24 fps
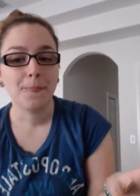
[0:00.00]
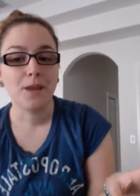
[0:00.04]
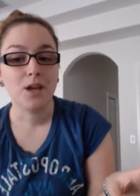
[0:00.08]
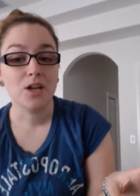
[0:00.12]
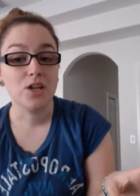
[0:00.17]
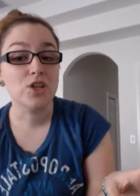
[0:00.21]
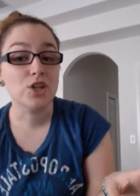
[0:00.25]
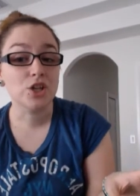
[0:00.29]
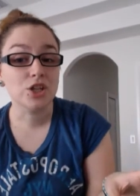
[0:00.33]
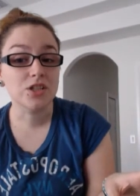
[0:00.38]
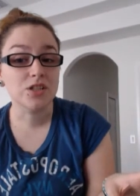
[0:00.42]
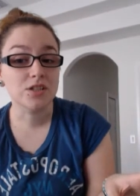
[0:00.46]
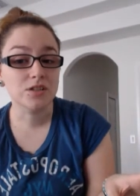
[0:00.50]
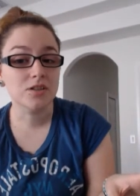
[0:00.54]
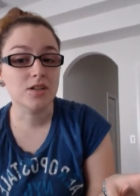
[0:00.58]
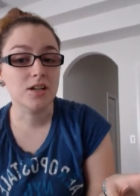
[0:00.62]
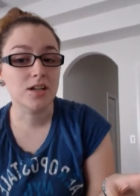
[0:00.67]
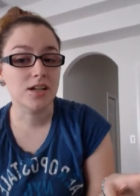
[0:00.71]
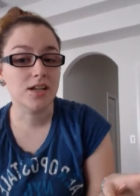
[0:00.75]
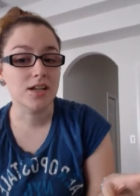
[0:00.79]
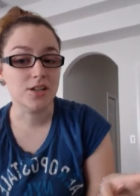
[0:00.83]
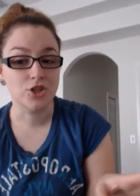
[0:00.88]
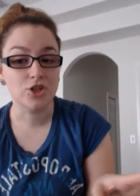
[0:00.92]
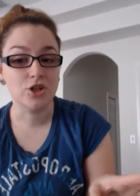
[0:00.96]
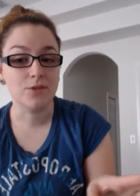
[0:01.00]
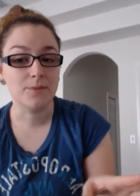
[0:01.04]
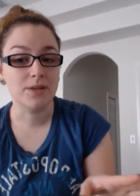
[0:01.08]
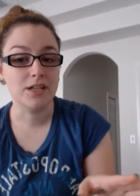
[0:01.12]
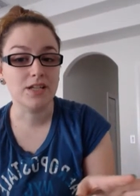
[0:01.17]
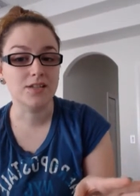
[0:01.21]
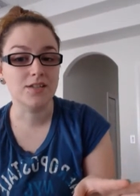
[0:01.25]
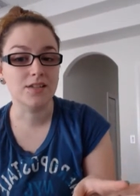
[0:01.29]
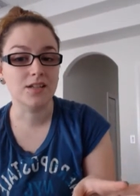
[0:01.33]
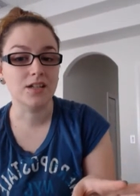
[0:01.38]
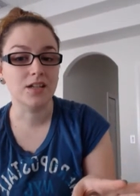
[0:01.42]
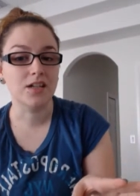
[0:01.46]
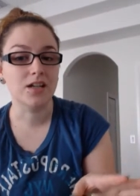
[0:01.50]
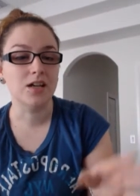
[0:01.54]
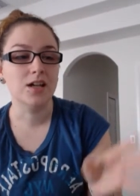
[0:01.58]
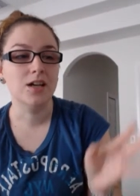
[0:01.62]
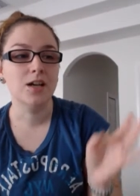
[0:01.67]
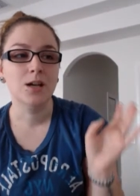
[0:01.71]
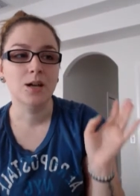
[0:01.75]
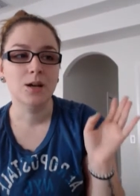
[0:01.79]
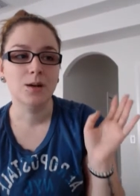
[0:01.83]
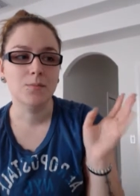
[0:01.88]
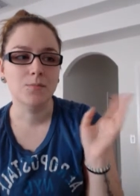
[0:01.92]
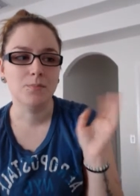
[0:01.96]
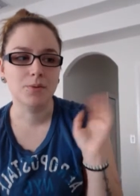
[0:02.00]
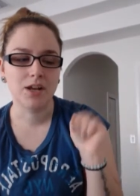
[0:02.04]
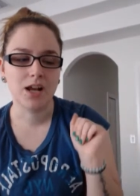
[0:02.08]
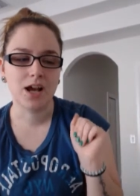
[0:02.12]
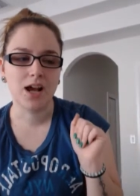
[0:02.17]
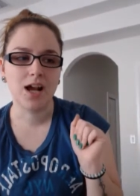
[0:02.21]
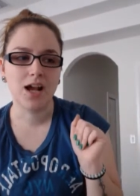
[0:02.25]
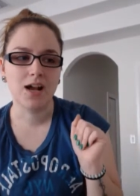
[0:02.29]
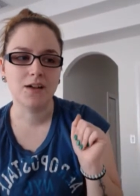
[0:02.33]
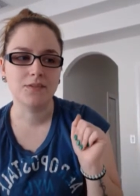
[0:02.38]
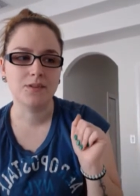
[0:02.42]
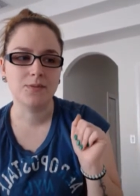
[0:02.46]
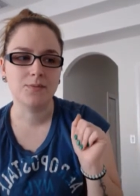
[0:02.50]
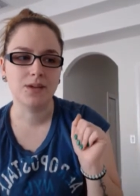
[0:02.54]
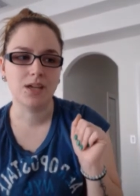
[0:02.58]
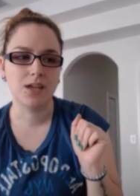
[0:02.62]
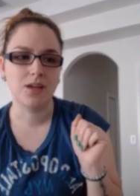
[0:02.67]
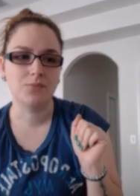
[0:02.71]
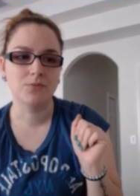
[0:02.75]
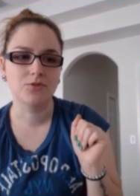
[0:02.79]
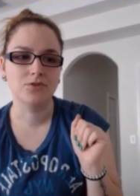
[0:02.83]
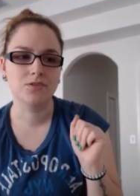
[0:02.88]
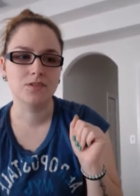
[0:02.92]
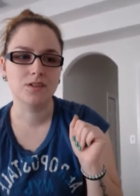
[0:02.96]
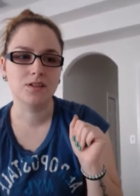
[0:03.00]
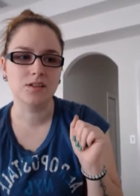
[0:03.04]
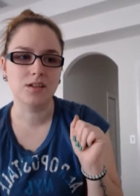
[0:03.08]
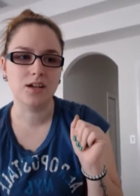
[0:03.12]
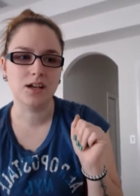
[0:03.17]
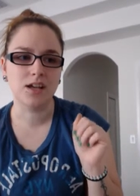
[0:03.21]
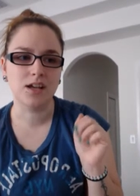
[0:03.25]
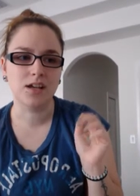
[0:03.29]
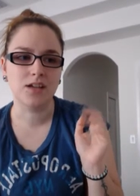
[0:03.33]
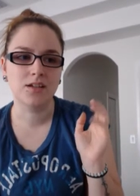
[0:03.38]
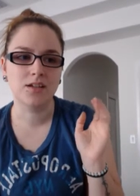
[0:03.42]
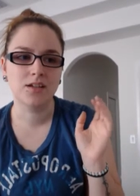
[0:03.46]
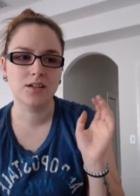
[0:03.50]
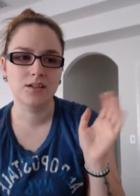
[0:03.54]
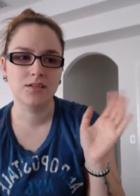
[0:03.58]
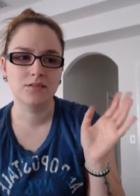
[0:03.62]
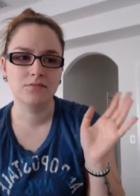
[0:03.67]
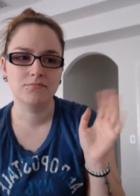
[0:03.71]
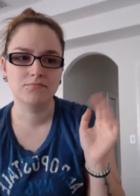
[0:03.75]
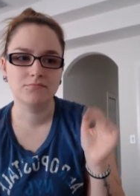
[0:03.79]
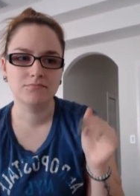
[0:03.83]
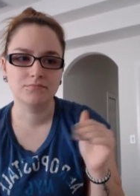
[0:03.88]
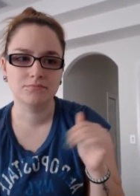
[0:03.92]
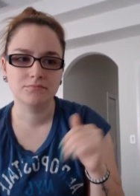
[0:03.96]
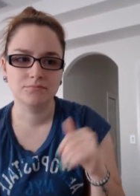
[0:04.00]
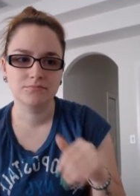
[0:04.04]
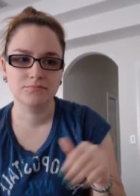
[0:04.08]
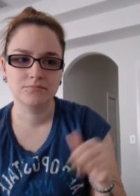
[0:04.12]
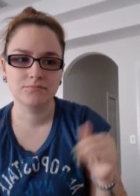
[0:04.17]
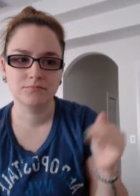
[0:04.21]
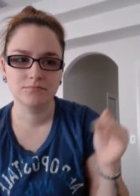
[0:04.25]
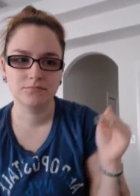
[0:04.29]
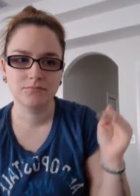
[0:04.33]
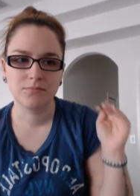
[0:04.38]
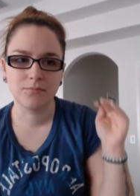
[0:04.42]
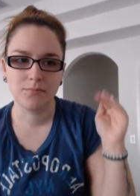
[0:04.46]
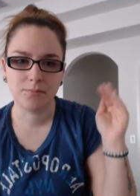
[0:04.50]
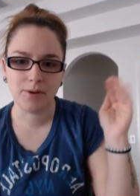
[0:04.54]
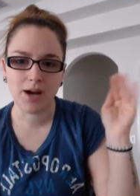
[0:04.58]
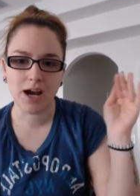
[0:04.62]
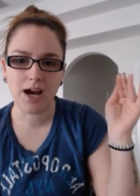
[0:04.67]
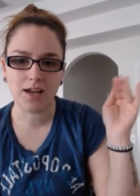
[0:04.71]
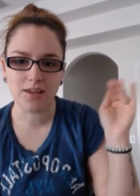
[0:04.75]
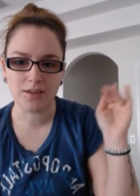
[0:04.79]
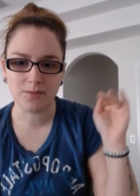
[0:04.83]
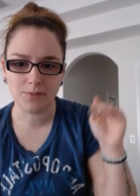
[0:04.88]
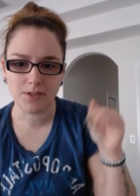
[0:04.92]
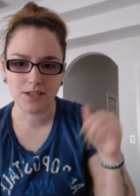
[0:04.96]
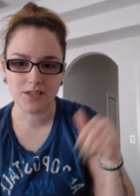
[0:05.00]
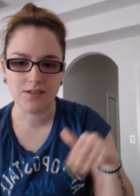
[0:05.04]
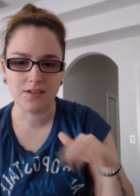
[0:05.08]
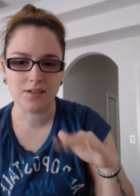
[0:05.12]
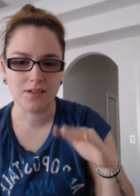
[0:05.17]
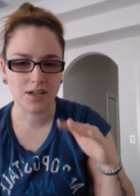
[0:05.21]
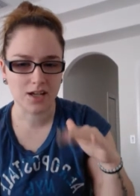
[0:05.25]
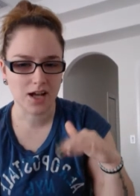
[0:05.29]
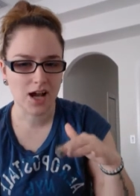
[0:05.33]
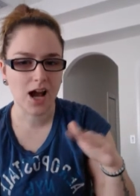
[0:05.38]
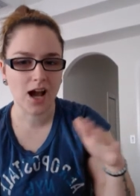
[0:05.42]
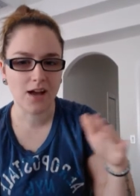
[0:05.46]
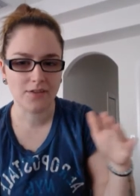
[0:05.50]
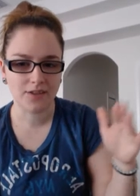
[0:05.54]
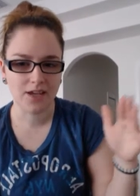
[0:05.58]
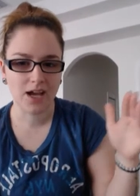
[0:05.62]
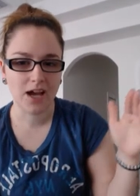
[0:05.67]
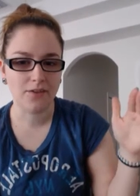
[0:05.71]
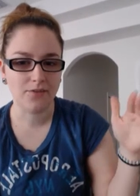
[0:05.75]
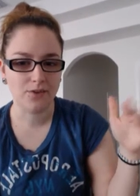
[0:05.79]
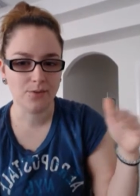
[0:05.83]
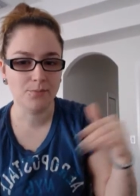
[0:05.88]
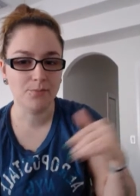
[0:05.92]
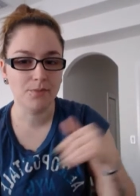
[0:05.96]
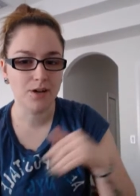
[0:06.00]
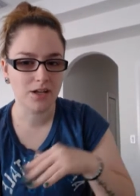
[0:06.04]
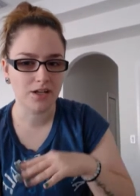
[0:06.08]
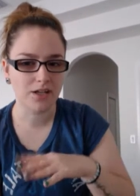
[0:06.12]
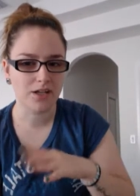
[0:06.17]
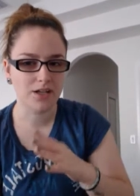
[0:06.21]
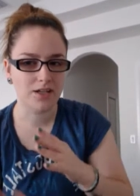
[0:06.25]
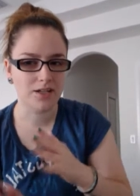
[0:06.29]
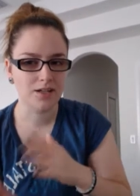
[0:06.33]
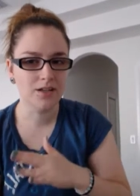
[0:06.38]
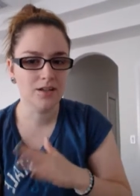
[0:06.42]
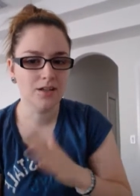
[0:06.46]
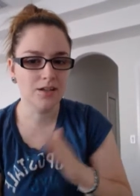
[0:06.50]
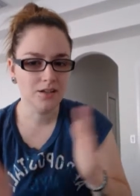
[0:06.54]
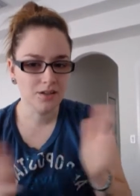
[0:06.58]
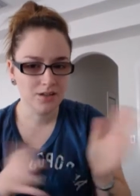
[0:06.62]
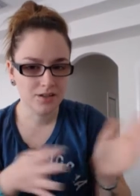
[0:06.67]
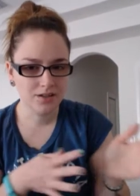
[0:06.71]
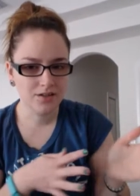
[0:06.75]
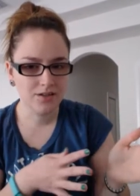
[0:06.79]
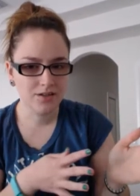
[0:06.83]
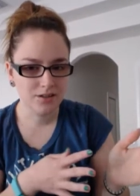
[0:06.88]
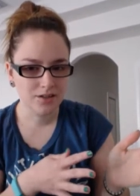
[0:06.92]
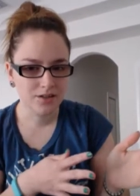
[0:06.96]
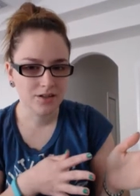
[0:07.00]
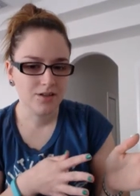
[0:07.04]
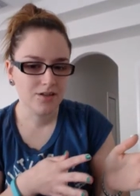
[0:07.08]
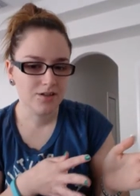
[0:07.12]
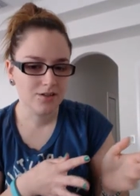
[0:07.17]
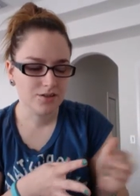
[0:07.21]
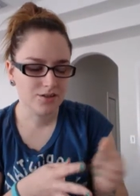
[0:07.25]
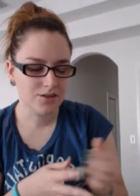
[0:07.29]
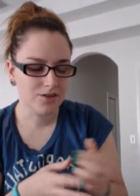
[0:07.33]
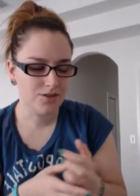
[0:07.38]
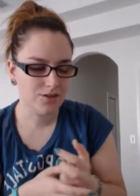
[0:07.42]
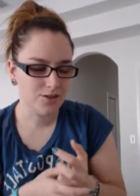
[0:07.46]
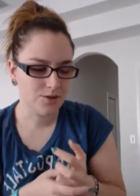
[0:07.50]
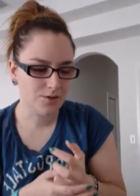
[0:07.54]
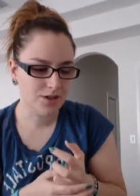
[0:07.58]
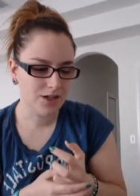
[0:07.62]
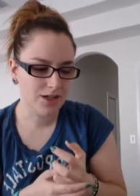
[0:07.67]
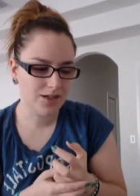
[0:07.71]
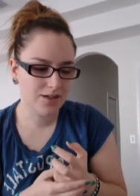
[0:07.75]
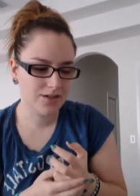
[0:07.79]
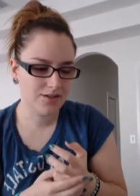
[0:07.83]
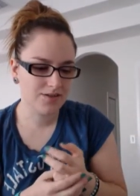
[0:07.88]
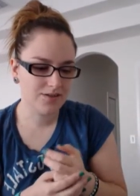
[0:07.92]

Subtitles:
You're still going to get your pizza, but I have to be able to, like, buy the pizza. Like, I have to have the money to do it.